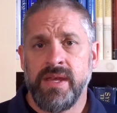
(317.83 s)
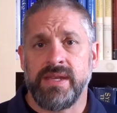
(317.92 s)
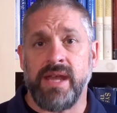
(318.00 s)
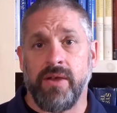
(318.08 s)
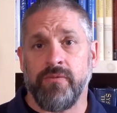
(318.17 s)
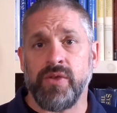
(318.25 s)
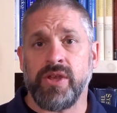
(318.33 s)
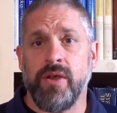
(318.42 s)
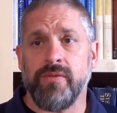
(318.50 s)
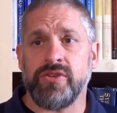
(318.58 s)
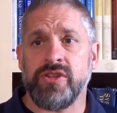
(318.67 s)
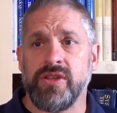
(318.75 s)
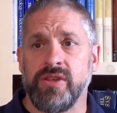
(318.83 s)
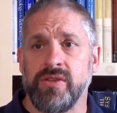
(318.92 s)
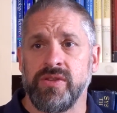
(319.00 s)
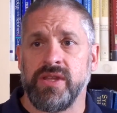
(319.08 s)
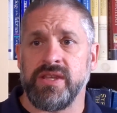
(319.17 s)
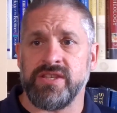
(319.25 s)
Now, if we go over to
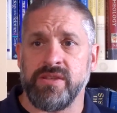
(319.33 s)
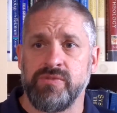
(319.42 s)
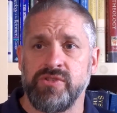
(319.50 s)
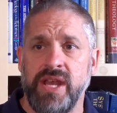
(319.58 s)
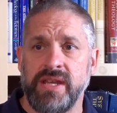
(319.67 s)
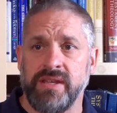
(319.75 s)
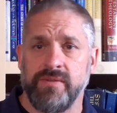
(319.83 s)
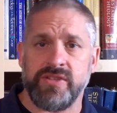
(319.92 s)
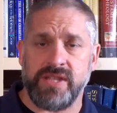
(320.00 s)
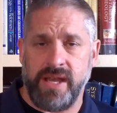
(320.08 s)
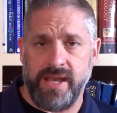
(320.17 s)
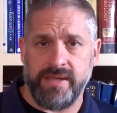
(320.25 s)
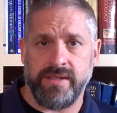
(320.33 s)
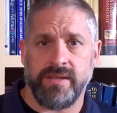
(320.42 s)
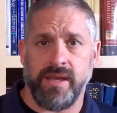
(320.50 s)
the subjective side,